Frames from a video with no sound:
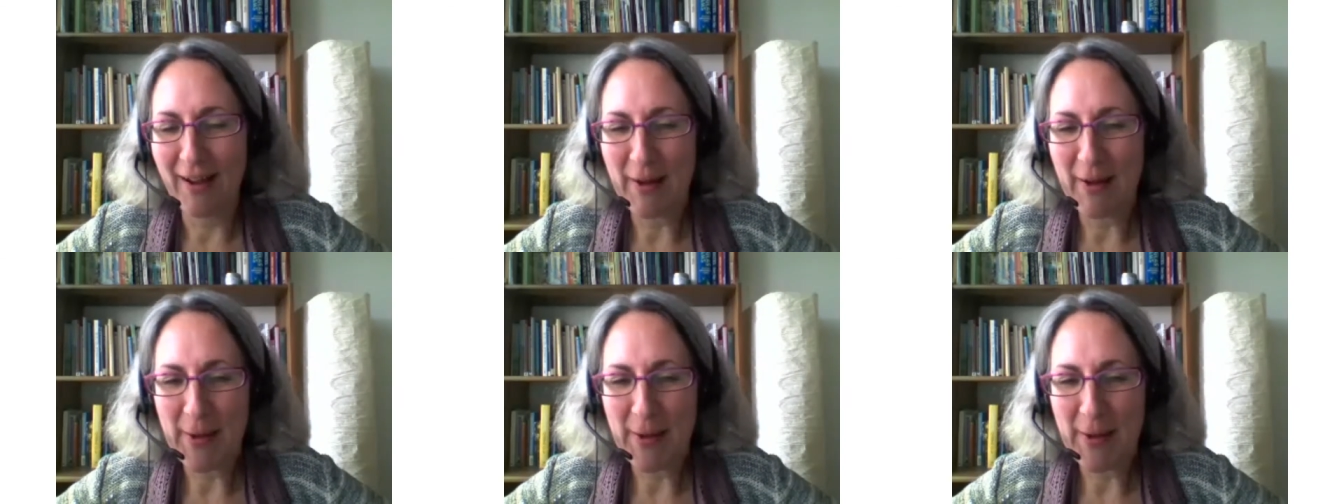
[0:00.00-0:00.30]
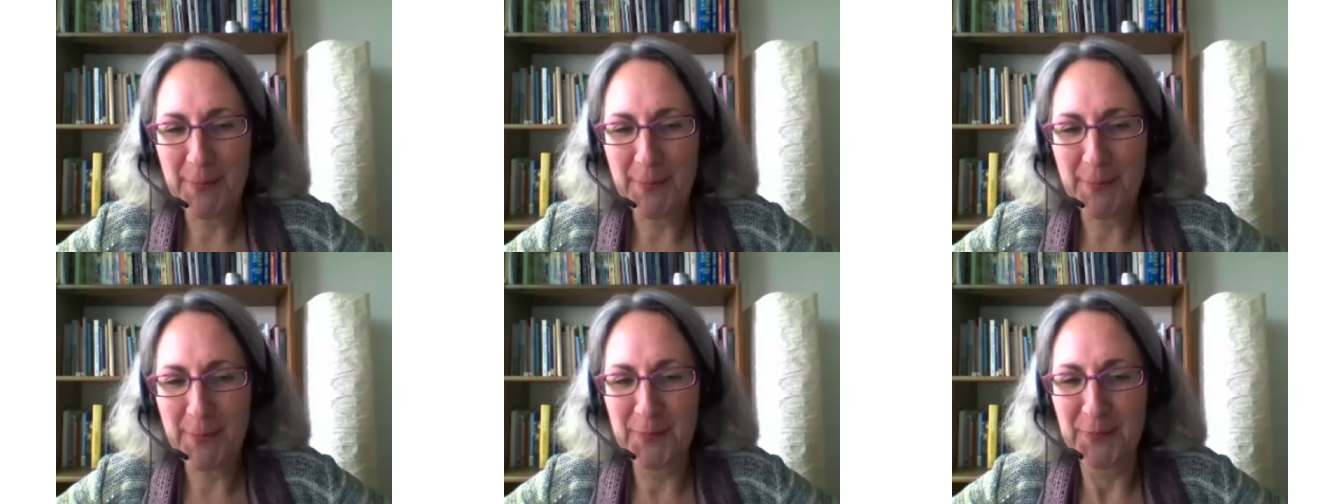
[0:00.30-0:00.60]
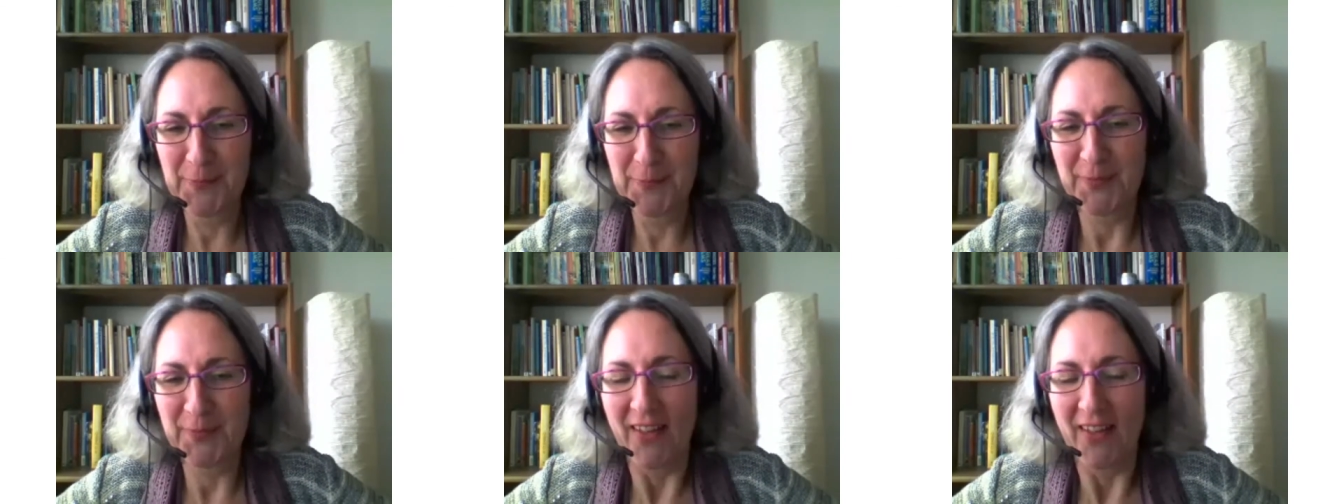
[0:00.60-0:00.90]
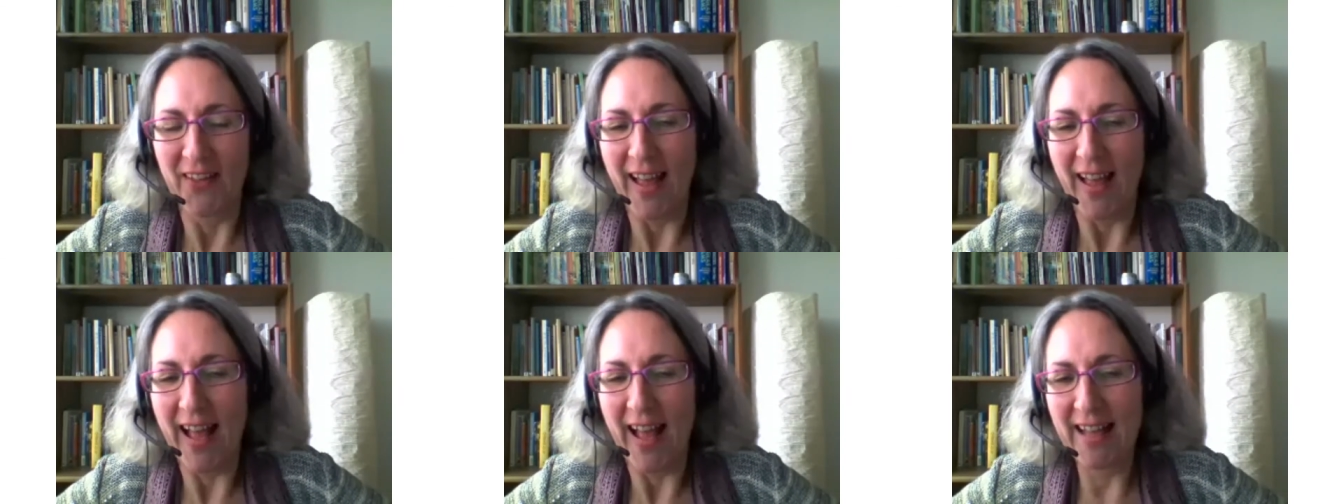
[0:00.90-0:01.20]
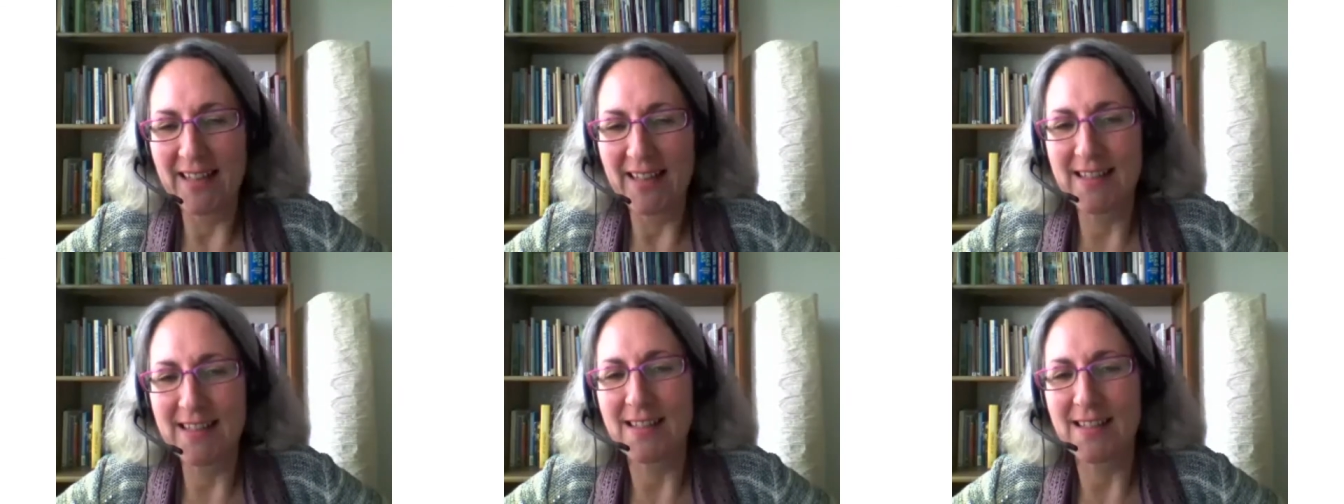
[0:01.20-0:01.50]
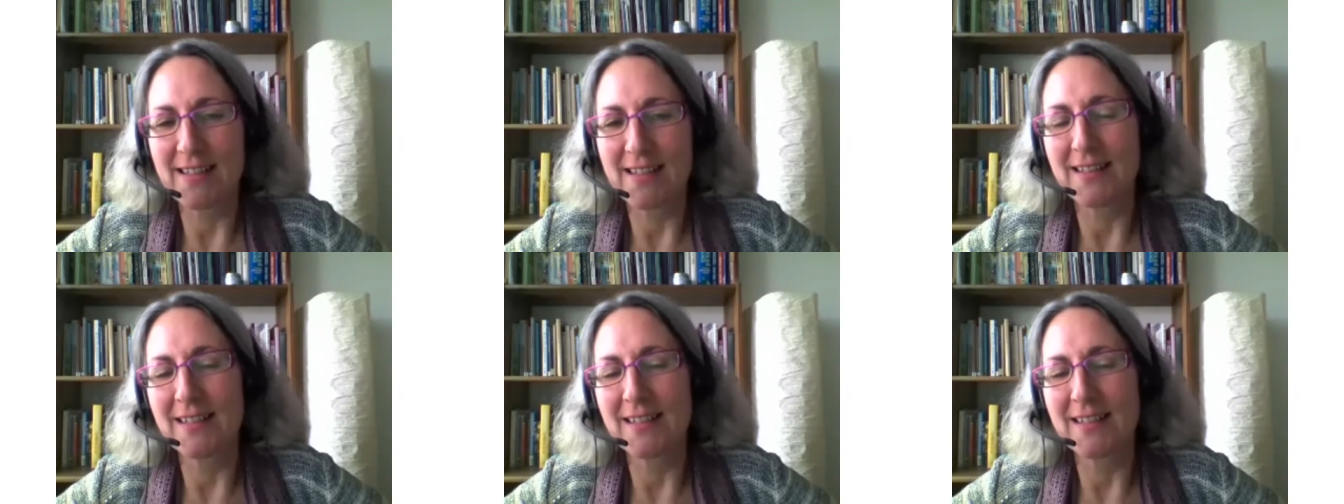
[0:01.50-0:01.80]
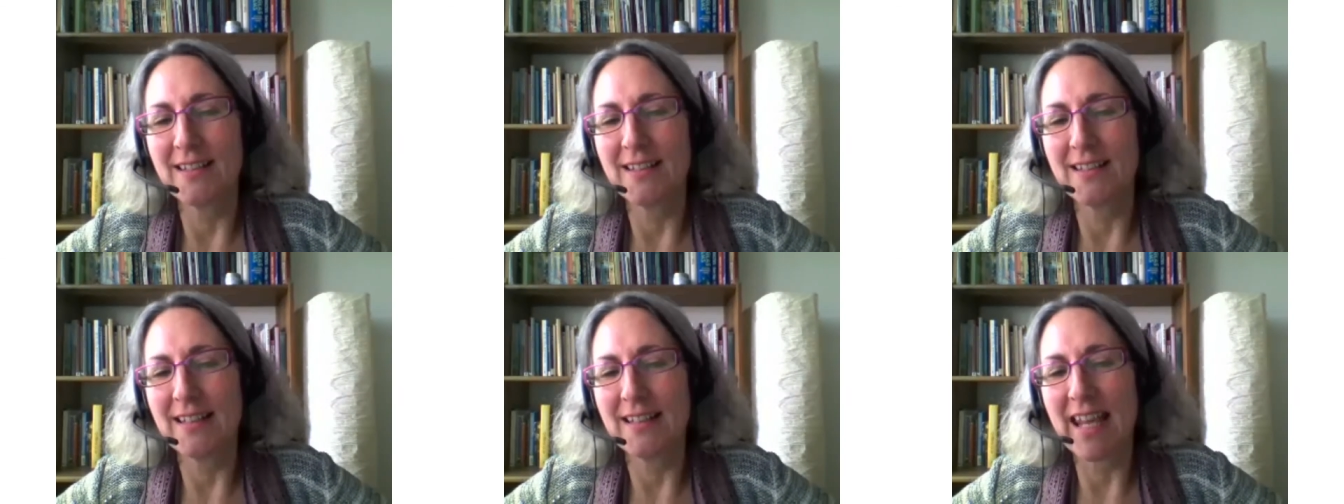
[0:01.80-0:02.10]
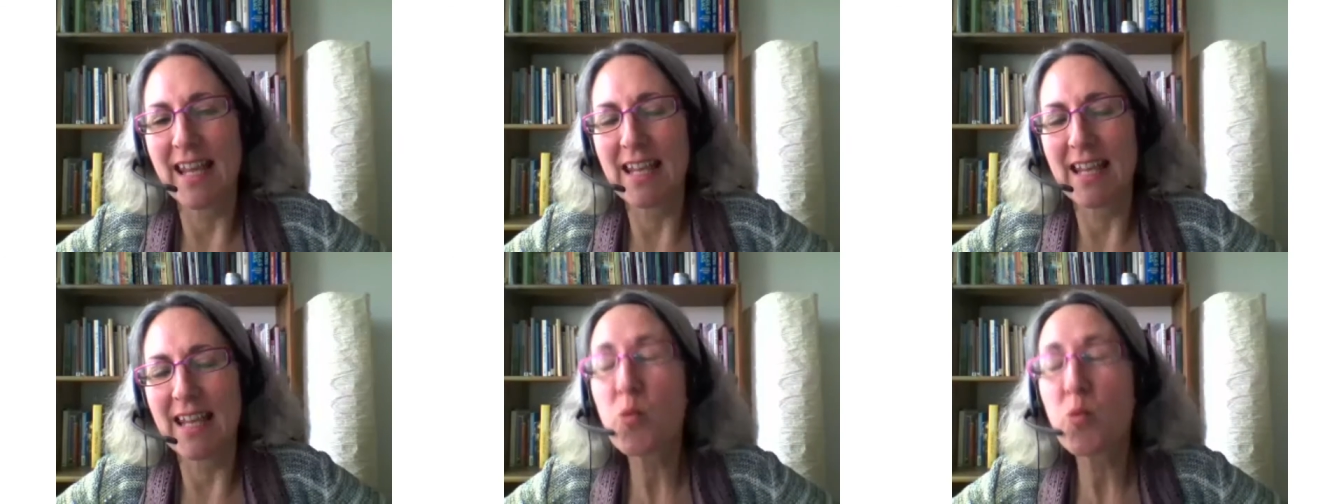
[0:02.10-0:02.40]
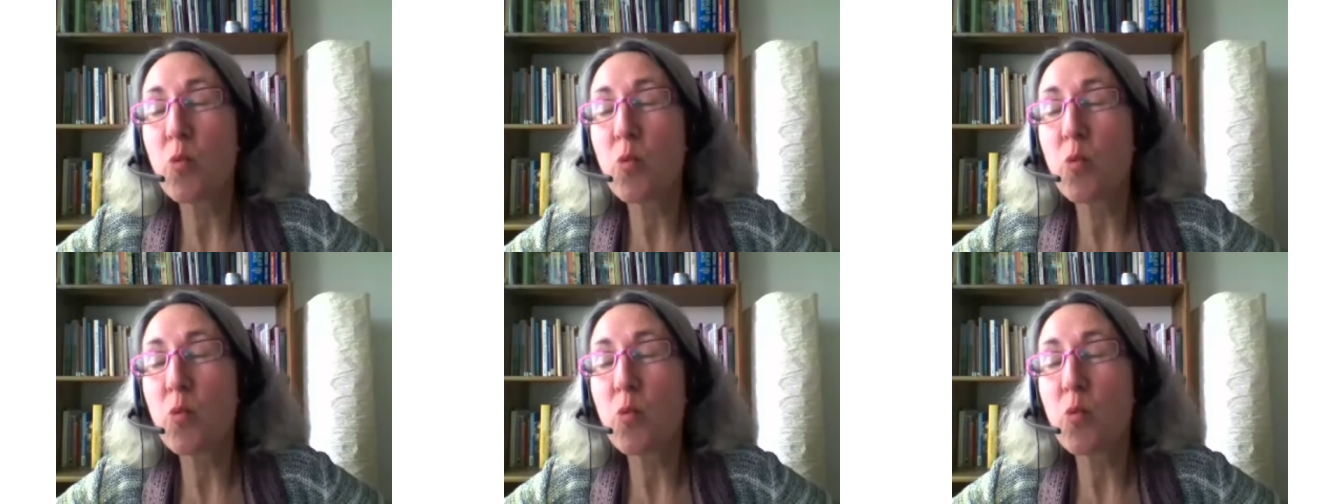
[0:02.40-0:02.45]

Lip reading: And it's